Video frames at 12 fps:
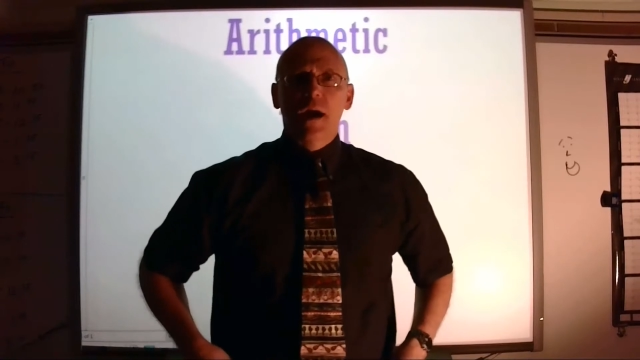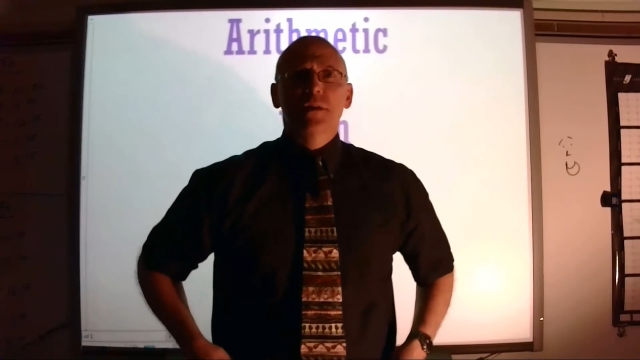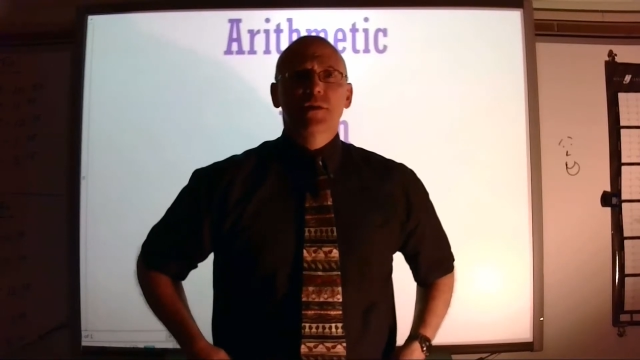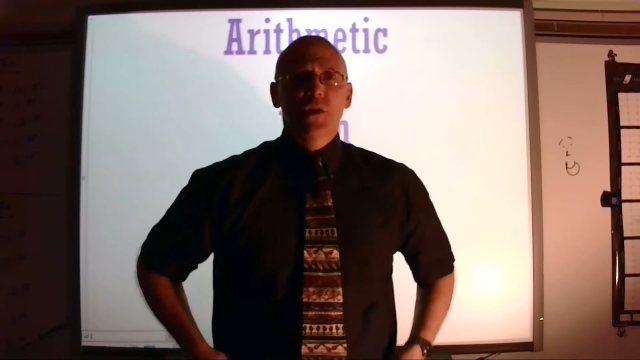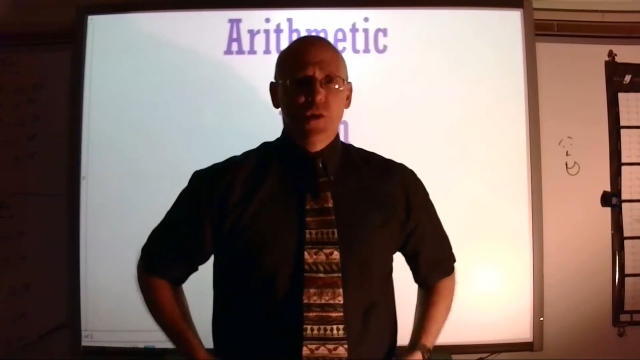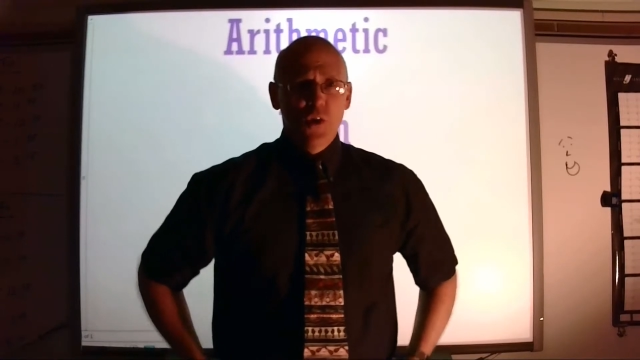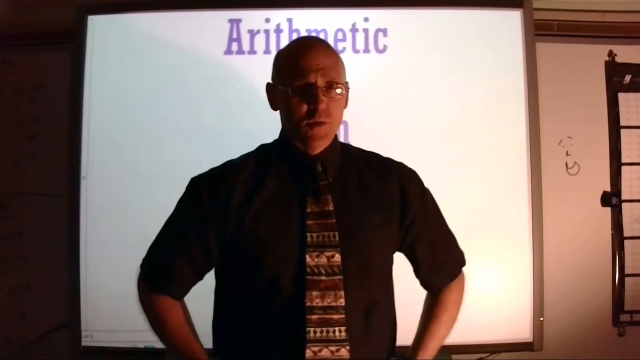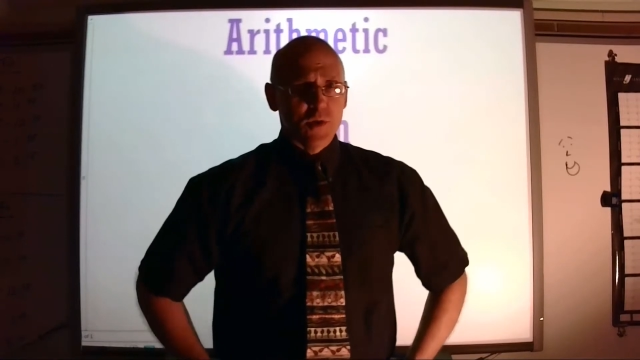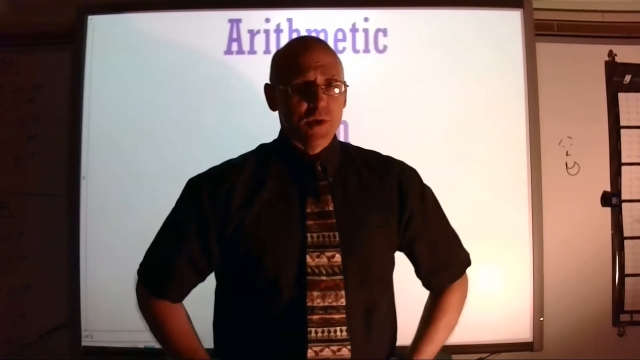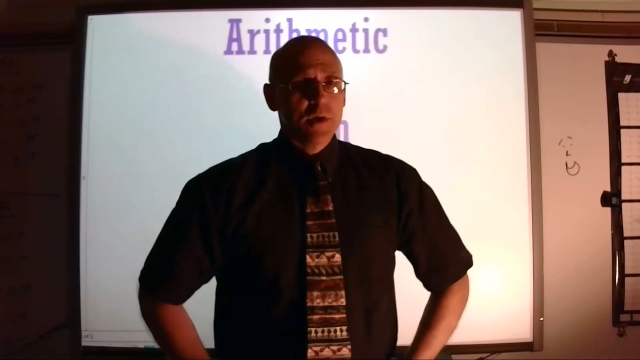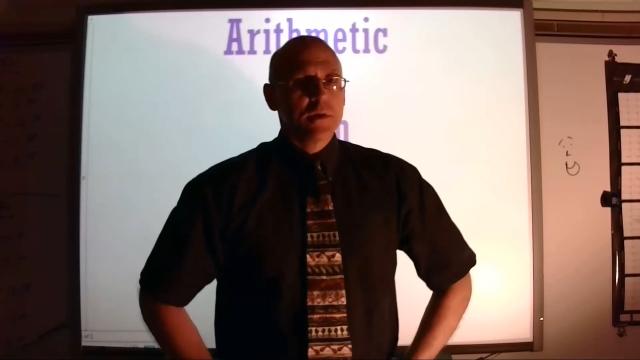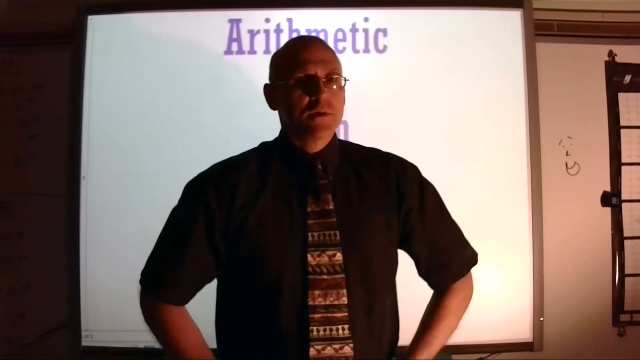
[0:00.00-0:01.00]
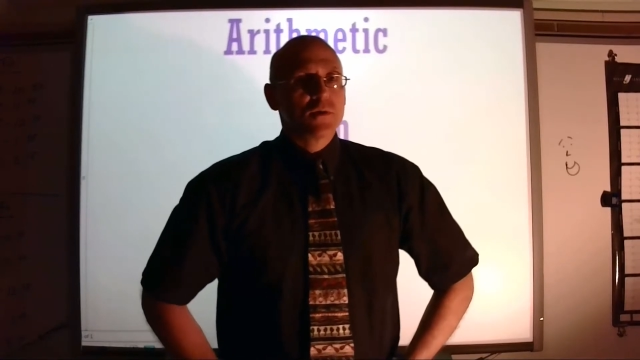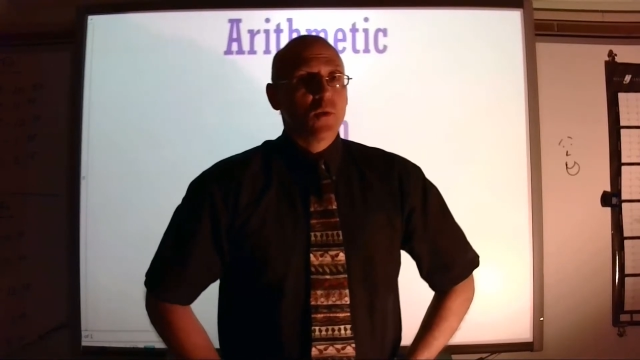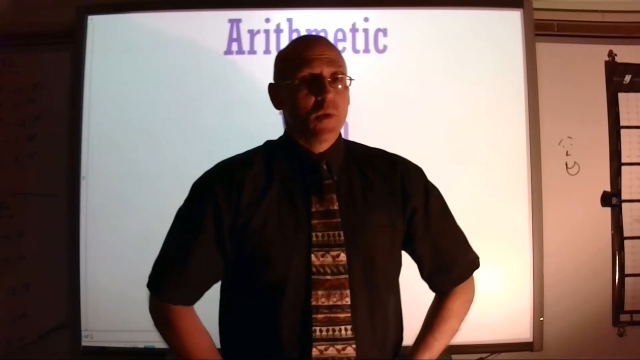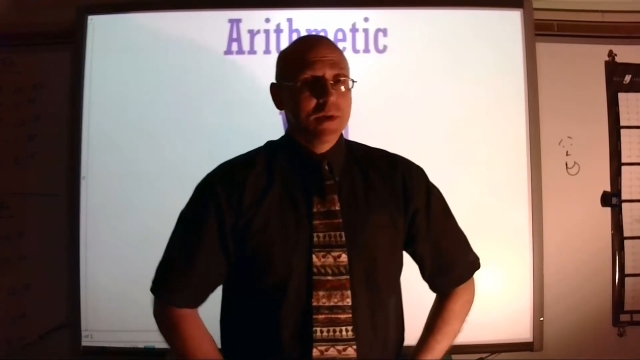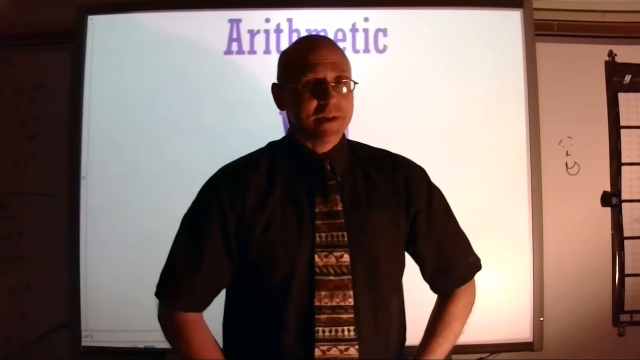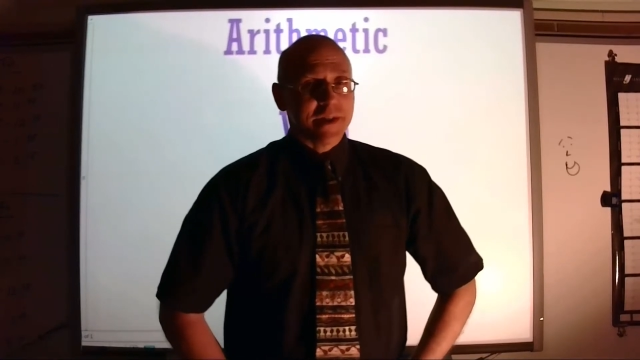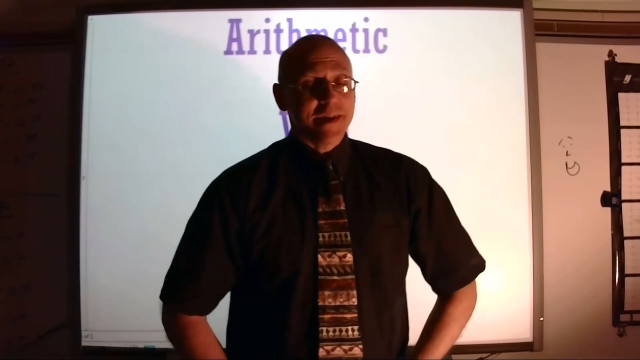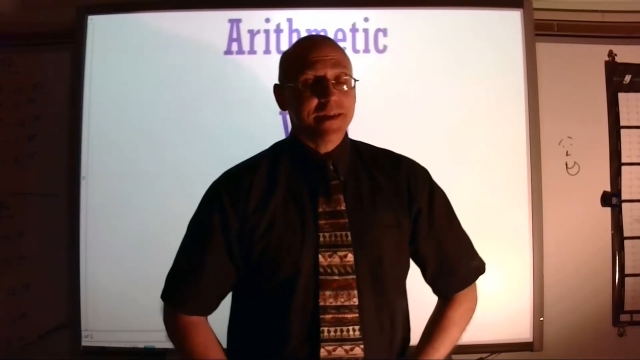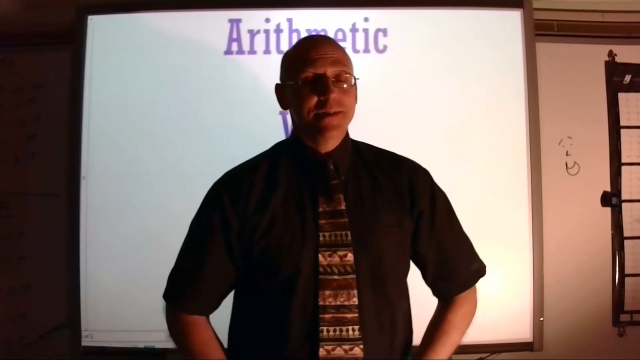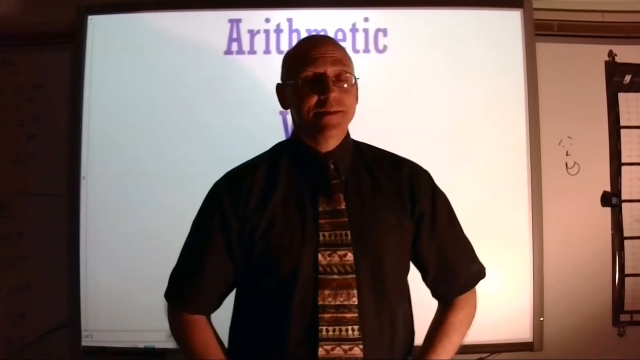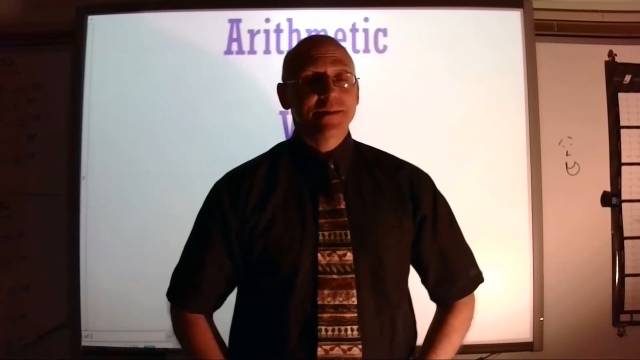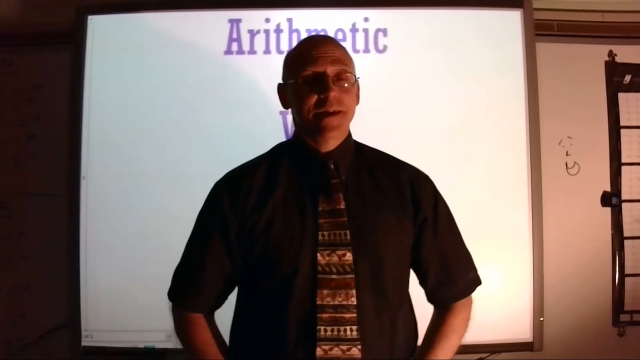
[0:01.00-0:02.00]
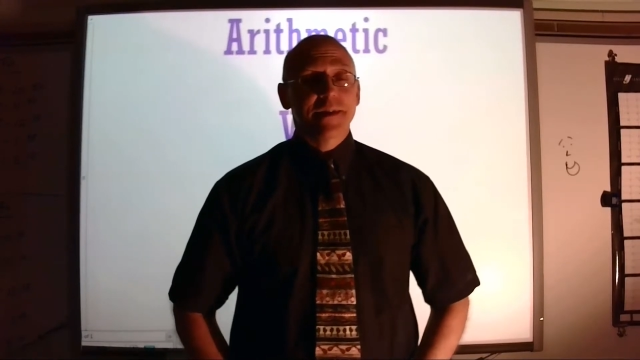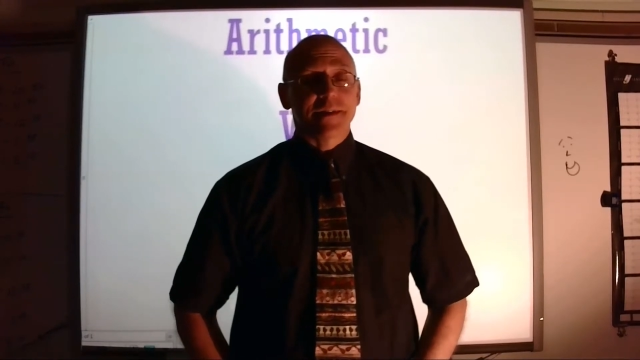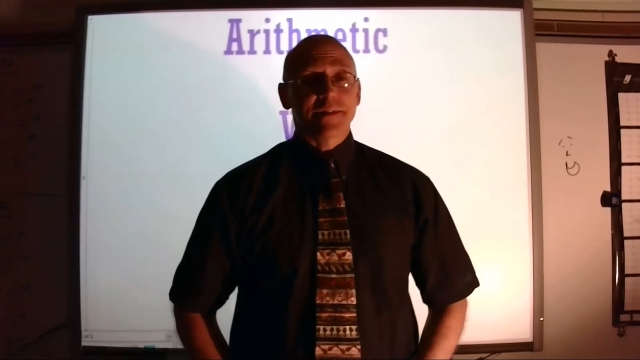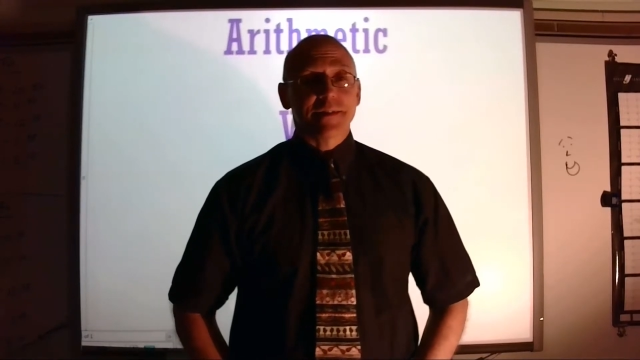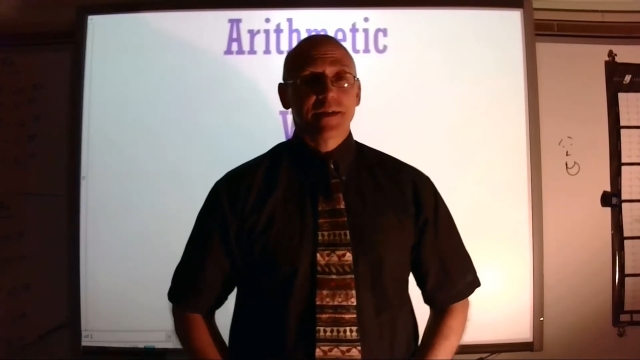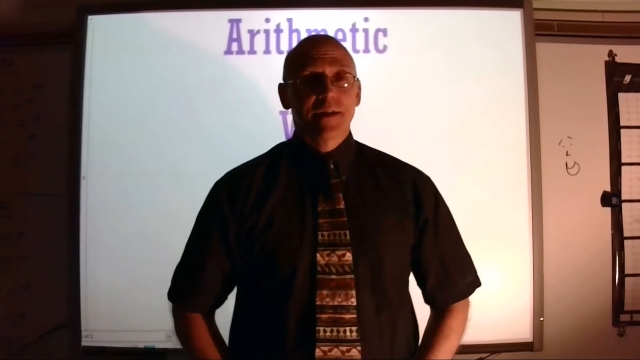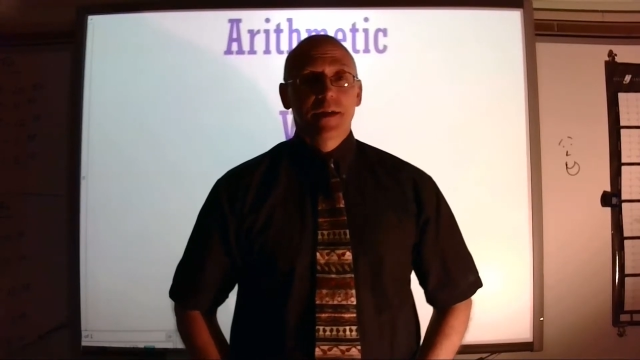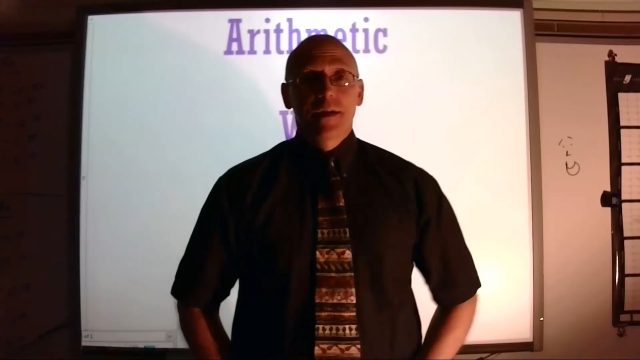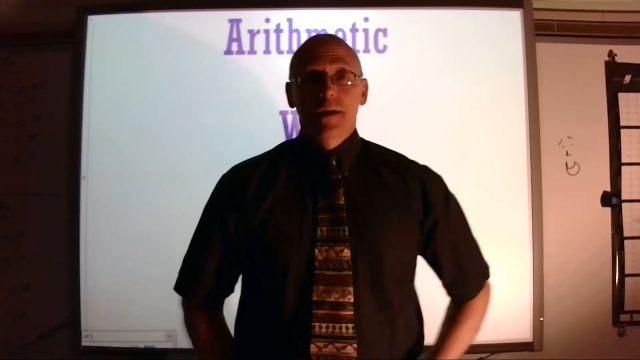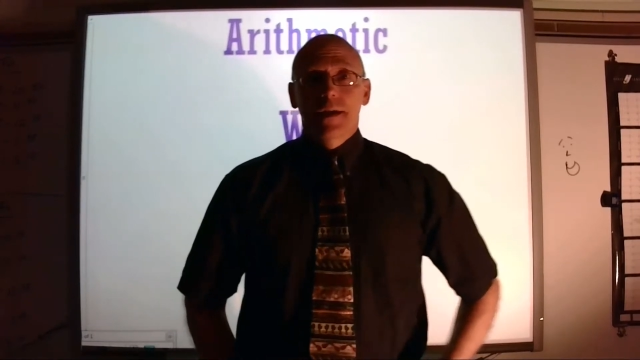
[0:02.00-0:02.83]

on Thursday, October 22nd.